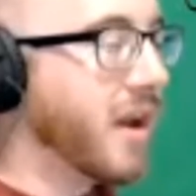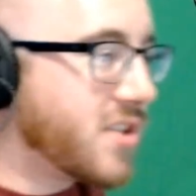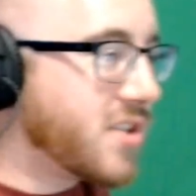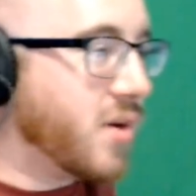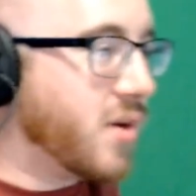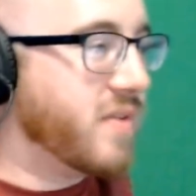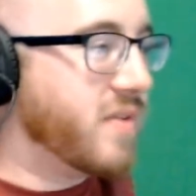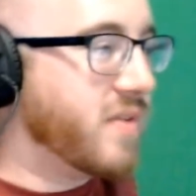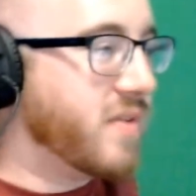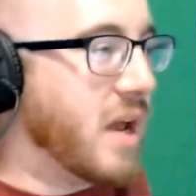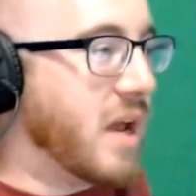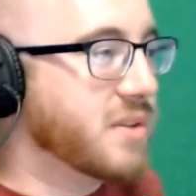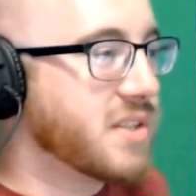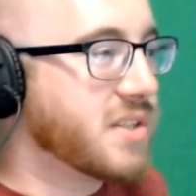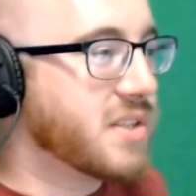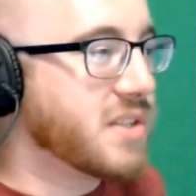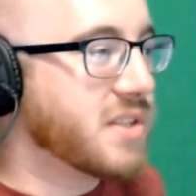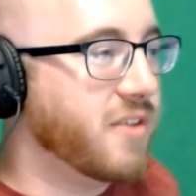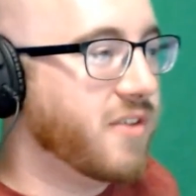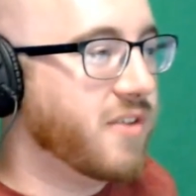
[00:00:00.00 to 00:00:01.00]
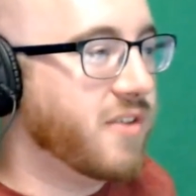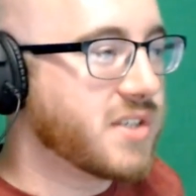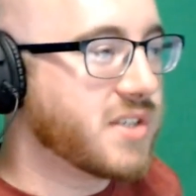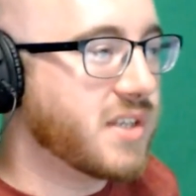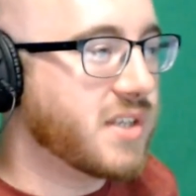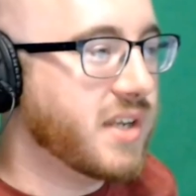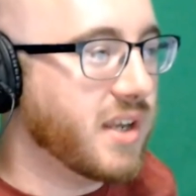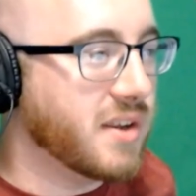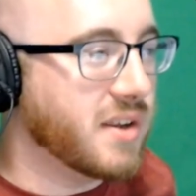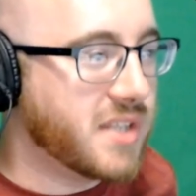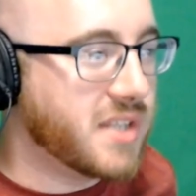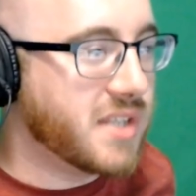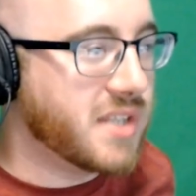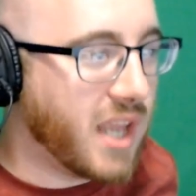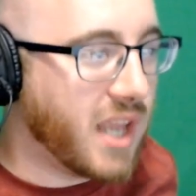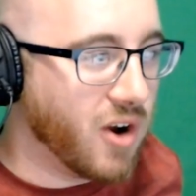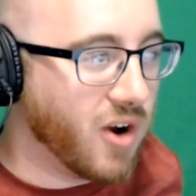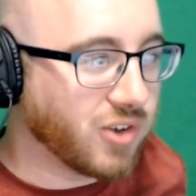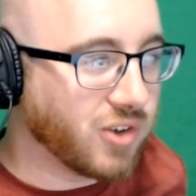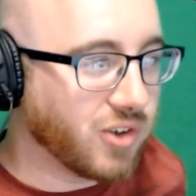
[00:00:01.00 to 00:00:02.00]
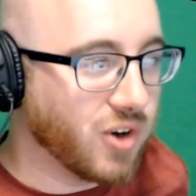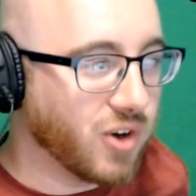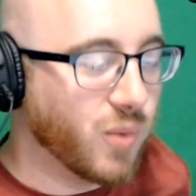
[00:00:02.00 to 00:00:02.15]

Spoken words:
have announced the first DLC character,